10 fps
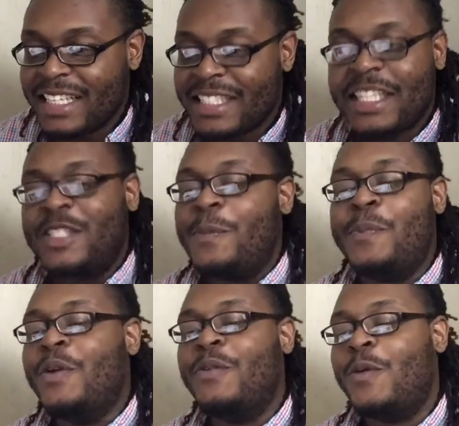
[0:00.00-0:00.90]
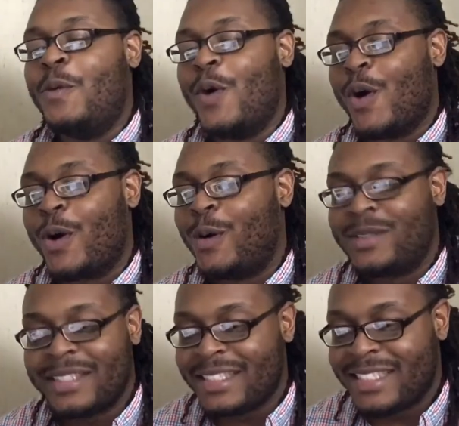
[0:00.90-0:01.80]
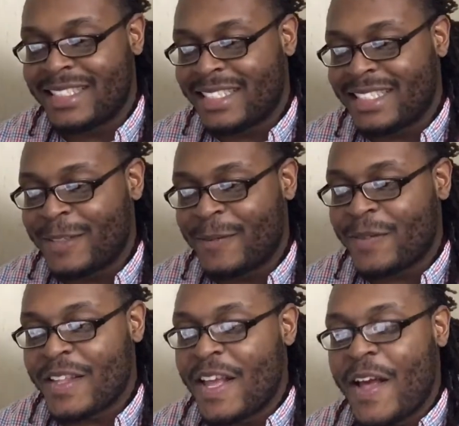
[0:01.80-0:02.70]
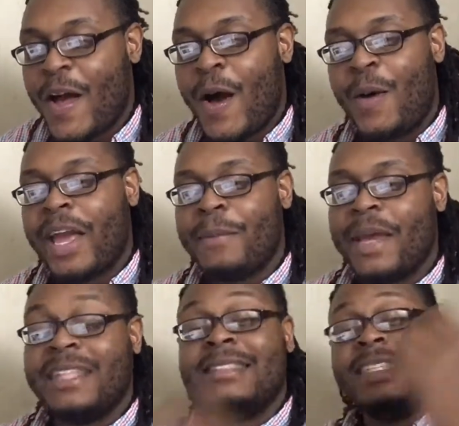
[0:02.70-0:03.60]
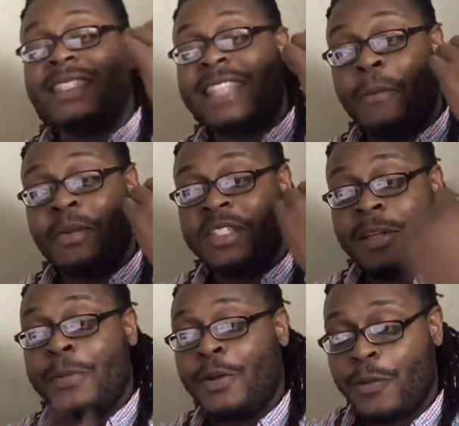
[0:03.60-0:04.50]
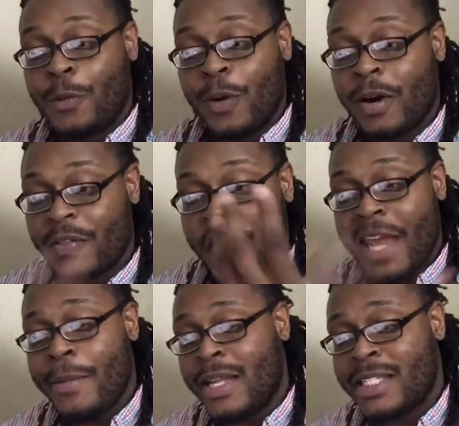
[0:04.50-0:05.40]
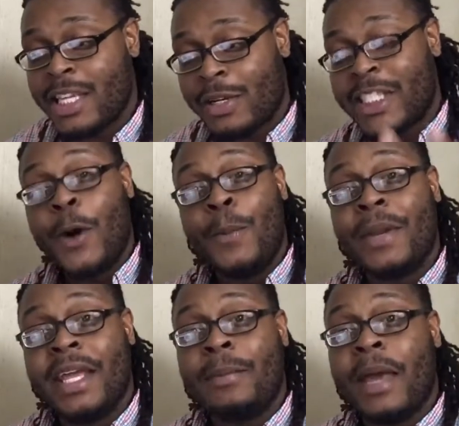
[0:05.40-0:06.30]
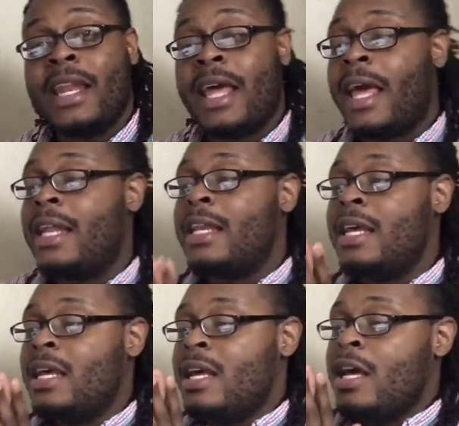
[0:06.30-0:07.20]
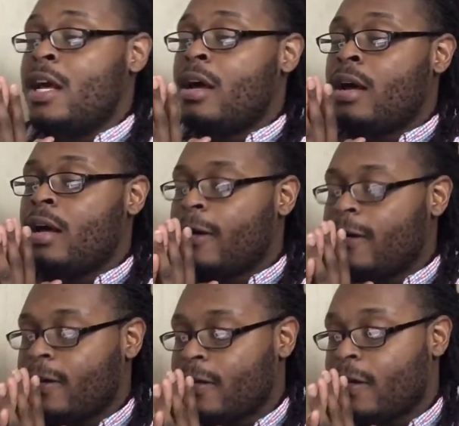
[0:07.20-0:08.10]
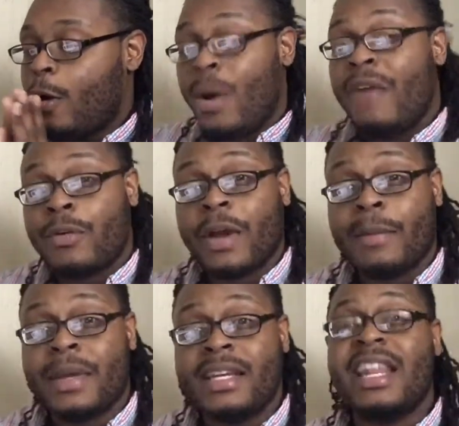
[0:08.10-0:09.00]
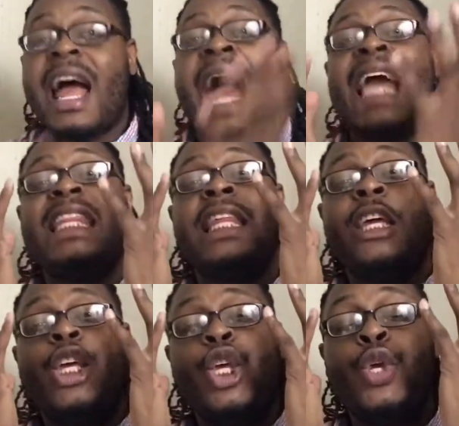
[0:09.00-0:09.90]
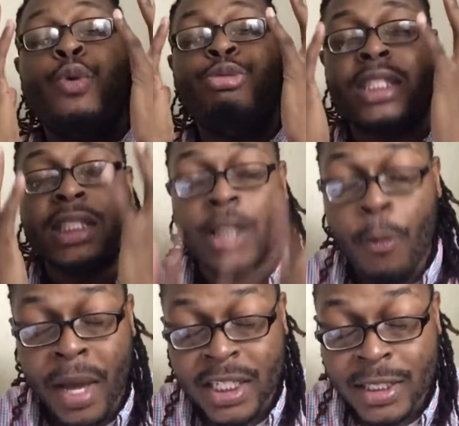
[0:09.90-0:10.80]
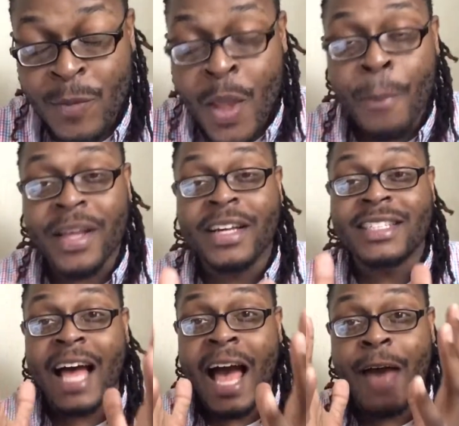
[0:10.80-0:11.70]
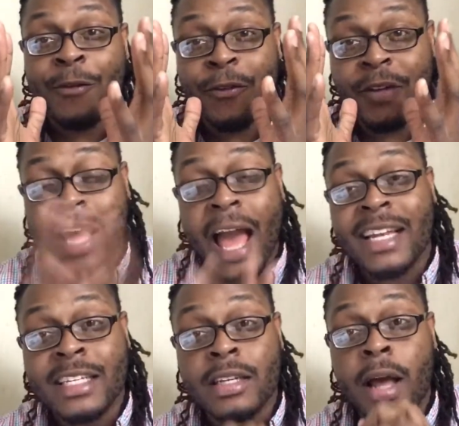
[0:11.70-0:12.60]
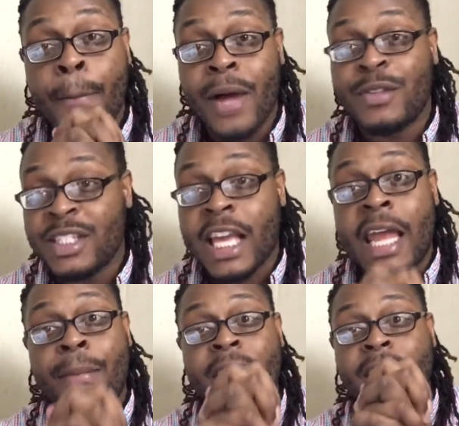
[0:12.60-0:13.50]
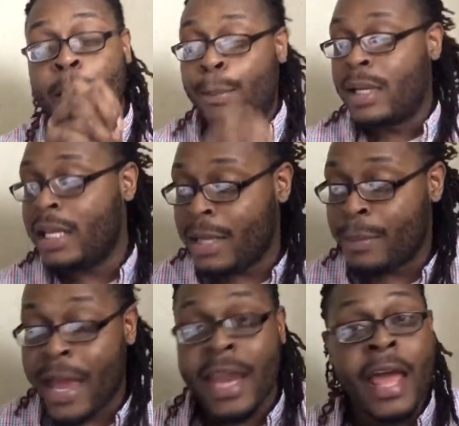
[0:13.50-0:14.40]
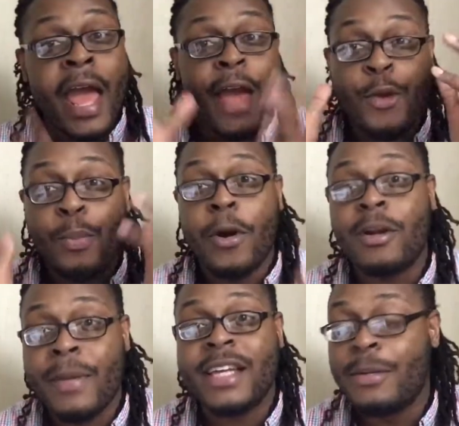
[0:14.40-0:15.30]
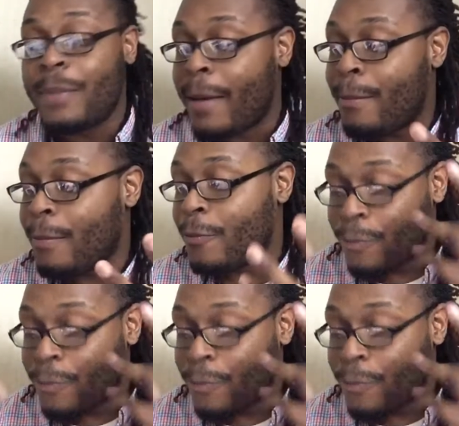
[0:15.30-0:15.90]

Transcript: Such a beautiful world. Okay, man, that was The Beautiful World, the animated series opening, man, and whoever recommended it, I thank you so much, because I've forgotten about this anime completely, man, and you brought it back to my